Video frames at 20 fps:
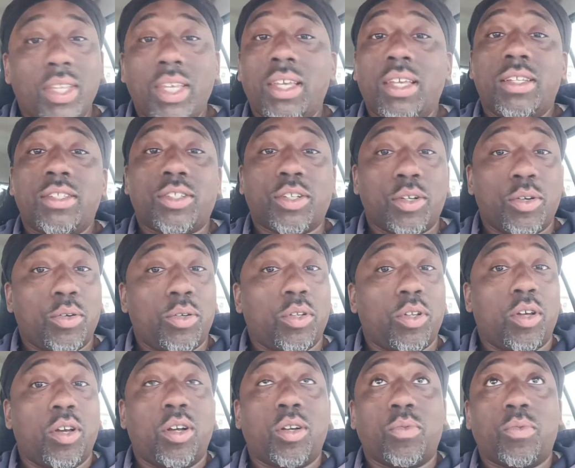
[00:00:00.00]
To go
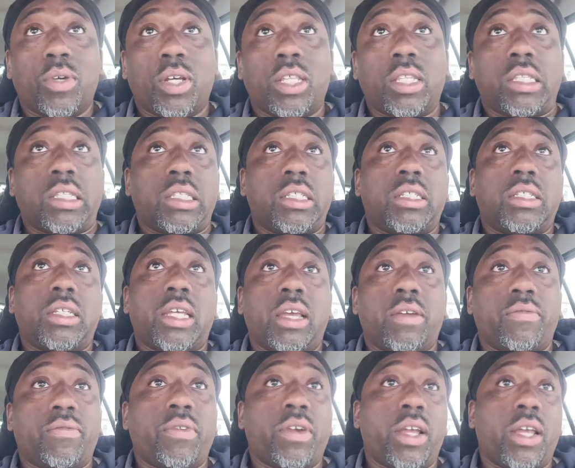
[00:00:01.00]
along with San
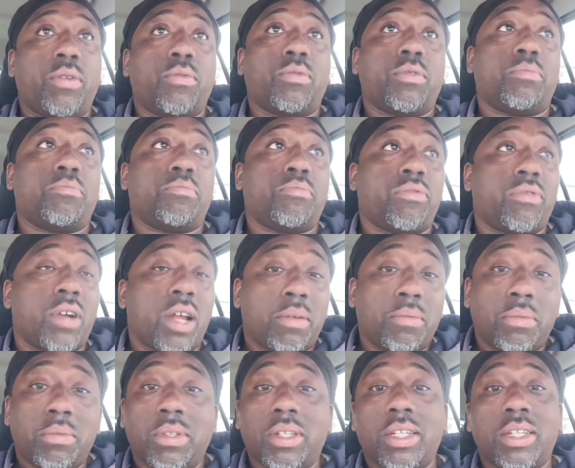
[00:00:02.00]
Fran was
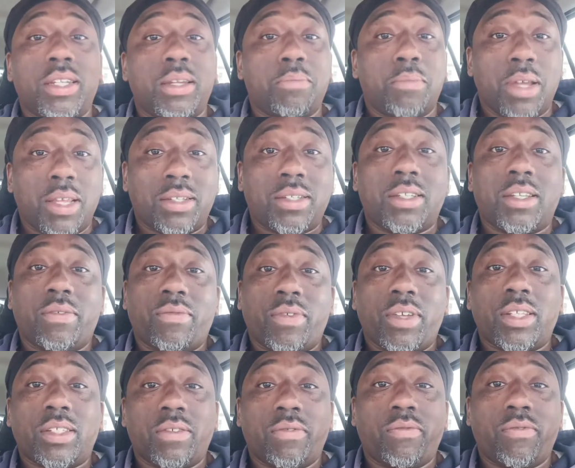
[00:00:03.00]
probably the best
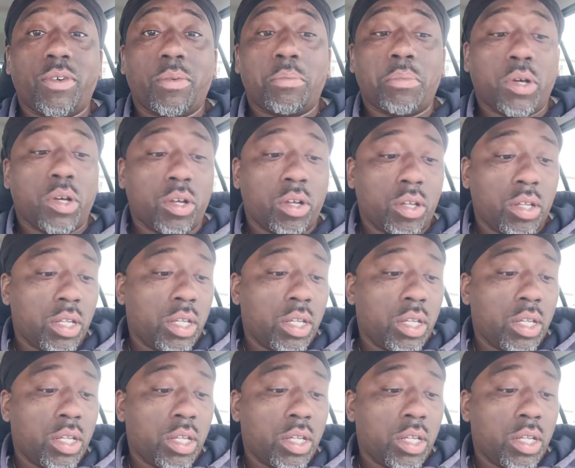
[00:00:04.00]
defense in football.